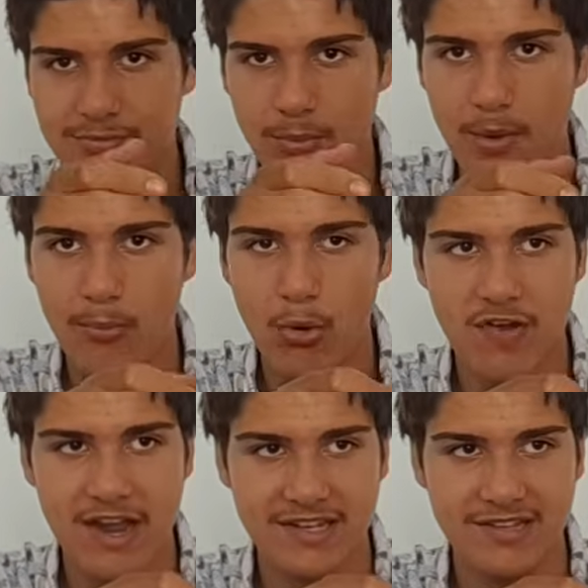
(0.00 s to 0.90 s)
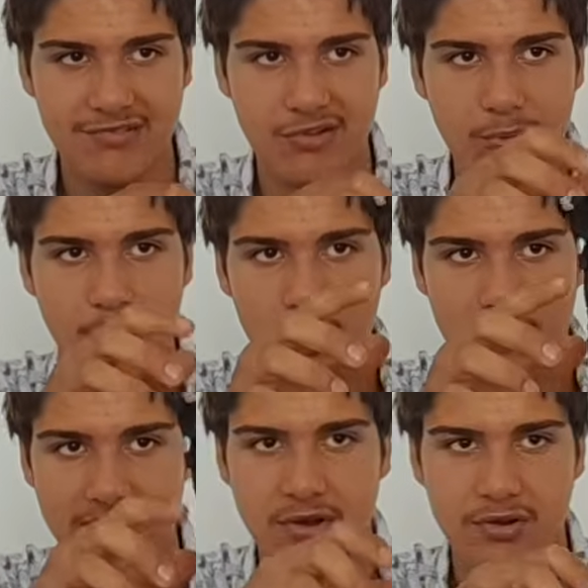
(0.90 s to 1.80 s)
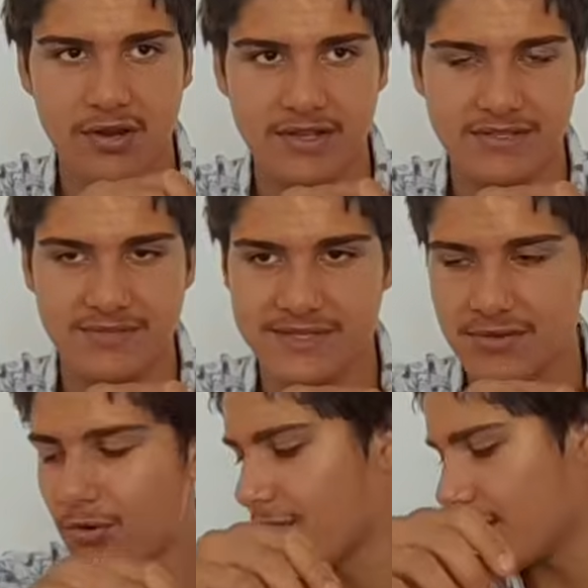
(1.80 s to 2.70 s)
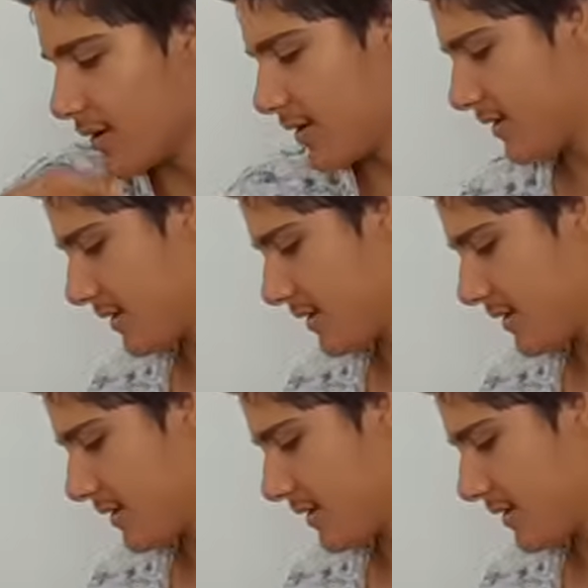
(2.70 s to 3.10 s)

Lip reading: more accurate or what, but you got like some silver